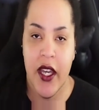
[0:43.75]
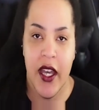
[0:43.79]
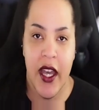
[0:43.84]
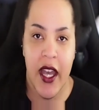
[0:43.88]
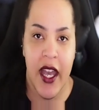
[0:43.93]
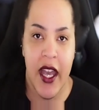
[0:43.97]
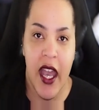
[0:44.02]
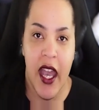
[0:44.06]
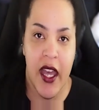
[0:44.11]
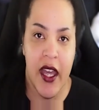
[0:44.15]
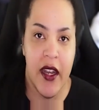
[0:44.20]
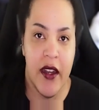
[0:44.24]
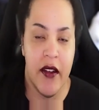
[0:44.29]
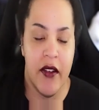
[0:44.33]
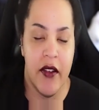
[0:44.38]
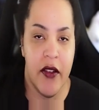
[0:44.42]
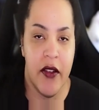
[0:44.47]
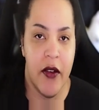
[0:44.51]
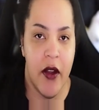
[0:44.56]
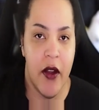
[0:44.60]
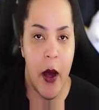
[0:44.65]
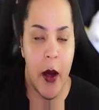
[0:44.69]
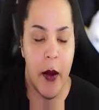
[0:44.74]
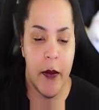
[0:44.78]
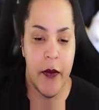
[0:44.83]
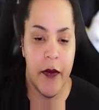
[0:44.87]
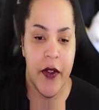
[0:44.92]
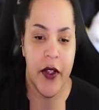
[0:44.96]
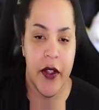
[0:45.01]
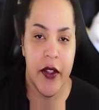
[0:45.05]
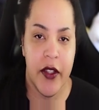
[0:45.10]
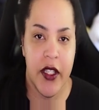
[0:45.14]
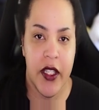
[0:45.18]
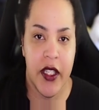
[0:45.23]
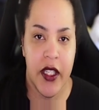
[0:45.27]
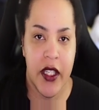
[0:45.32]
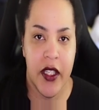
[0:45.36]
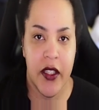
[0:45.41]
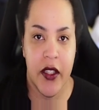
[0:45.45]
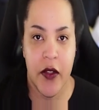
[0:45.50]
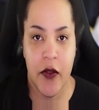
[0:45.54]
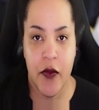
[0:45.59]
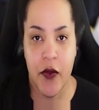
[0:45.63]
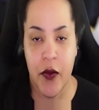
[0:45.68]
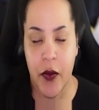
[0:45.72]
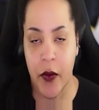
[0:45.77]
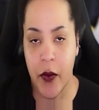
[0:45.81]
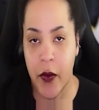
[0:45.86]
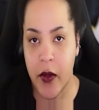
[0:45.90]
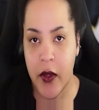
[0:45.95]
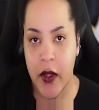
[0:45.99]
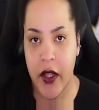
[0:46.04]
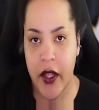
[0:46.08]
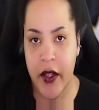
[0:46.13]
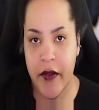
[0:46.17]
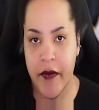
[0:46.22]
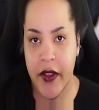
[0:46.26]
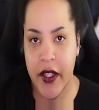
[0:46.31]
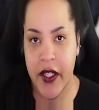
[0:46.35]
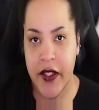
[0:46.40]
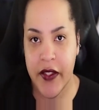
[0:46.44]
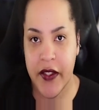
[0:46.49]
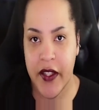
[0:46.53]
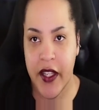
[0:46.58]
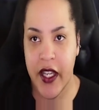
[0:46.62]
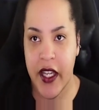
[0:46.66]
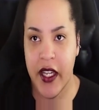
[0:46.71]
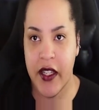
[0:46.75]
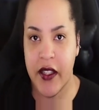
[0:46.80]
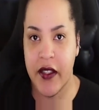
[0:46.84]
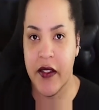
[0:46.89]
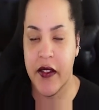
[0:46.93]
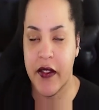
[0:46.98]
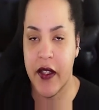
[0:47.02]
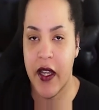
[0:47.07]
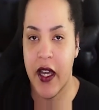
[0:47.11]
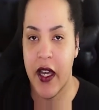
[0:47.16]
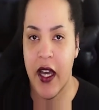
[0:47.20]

and not feeling in control of these things,